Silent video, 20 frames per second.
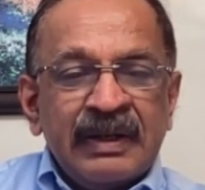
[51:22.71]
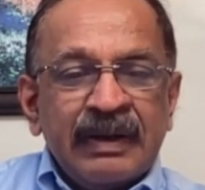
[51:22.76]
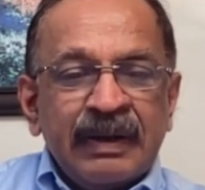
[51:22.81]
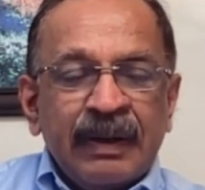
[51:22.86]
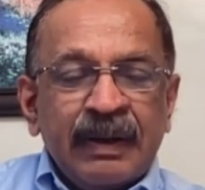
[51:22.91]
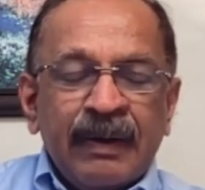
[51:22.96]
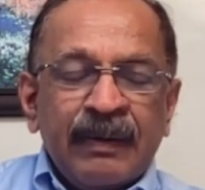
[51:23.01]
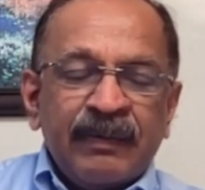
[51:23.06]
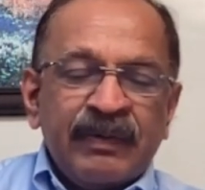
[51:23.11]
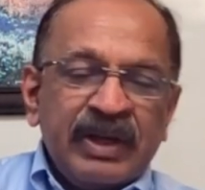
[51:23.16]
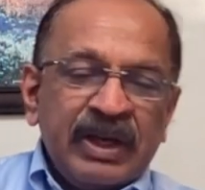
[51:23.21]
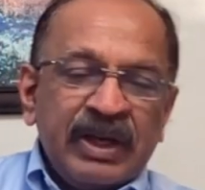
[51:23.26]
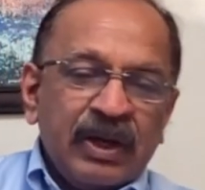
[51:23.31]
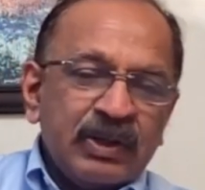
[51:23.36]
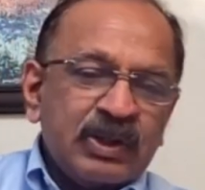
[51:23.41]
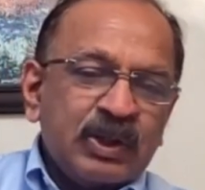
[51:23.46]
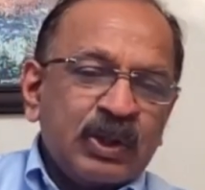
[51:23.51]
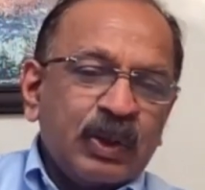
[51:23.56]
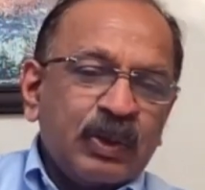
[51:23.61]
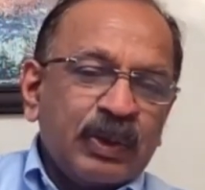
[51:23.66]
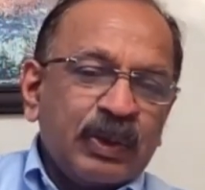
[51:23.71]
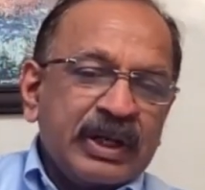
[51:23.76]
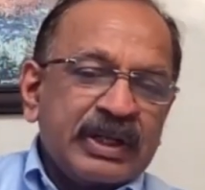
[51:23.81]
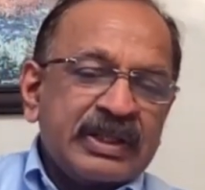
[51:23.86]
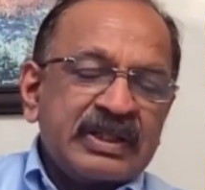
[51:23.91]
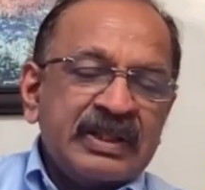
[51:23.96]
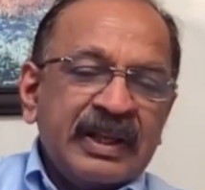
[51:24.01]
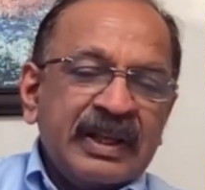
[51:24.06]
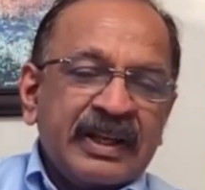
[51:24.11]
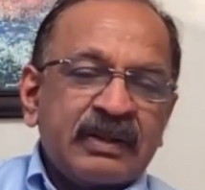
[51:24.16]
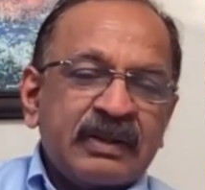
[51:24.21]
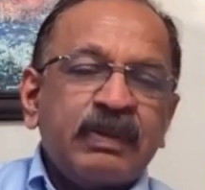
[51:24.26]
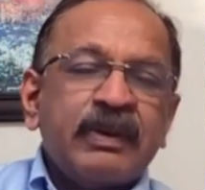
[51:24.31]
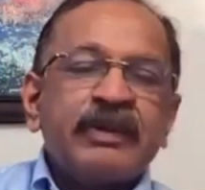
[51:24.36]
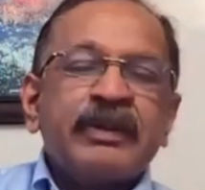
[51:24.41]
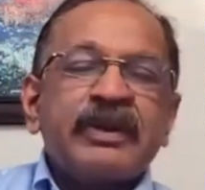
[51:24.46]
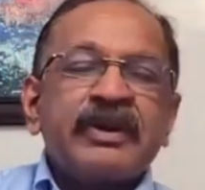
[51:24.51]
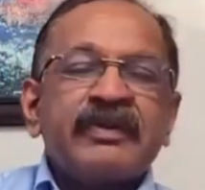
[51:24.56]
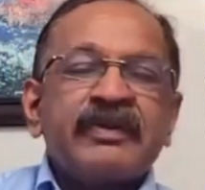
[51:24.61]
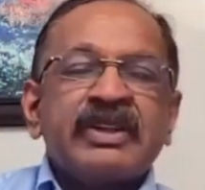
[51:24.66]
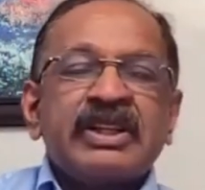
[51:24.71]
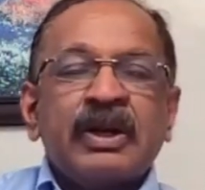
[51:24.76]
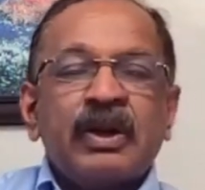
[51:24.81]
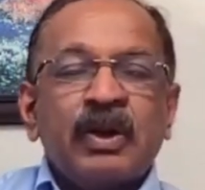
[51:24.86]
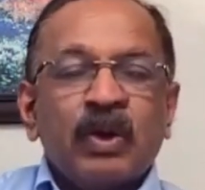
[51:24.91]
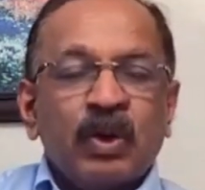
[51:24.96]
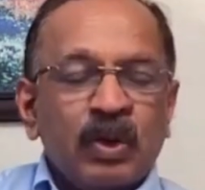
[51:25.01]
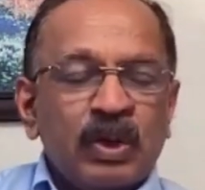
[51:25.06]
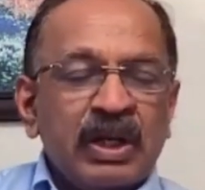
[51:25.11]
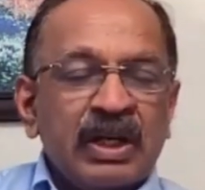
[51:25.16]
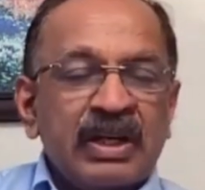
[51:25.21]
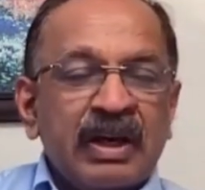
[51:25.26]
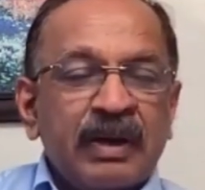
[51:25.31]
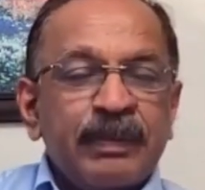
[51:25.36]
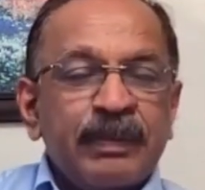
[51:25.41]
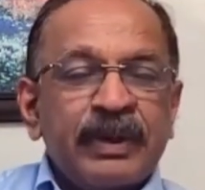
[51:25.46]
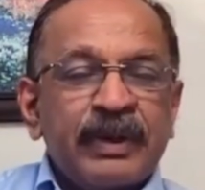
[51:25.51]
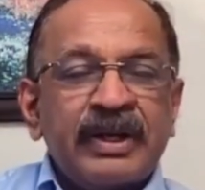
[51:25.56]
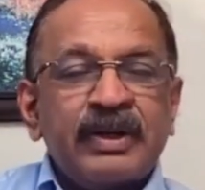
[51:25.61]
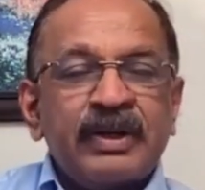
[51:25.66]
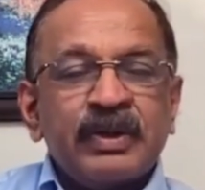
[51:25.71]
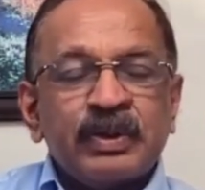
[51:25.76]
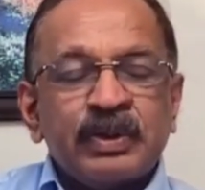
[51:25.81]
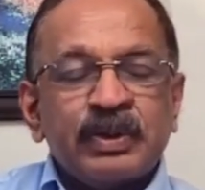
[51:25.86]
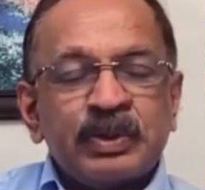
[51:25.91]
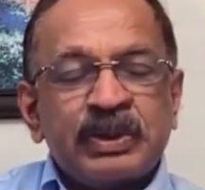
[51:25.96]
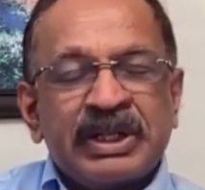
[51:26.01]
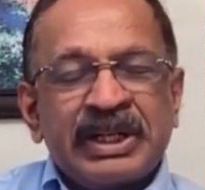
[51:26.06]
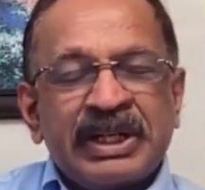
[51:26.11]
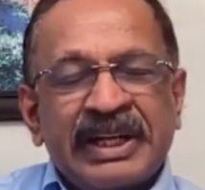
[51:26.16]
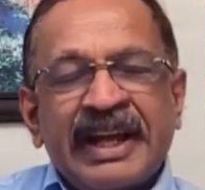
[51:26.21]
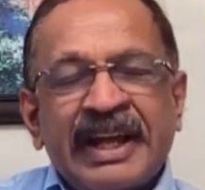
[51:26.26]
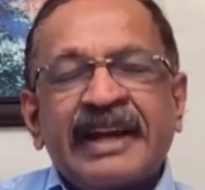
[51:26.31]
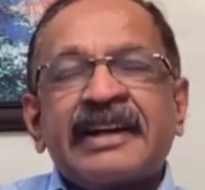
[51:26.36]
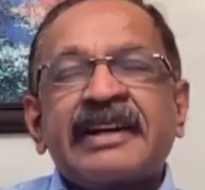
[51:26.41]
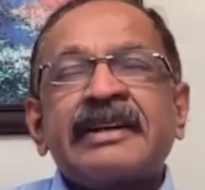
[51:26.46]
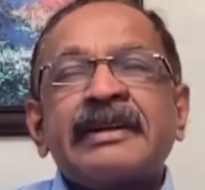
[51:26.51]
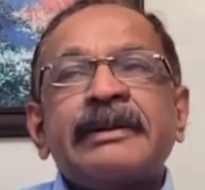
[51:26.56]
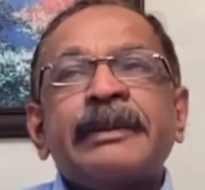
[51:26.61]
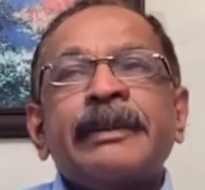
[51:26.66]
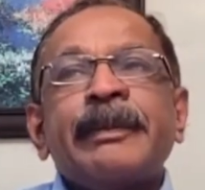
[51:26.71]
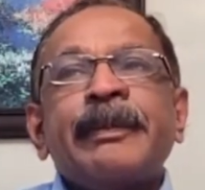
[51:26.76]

We also experiment with a local company to detect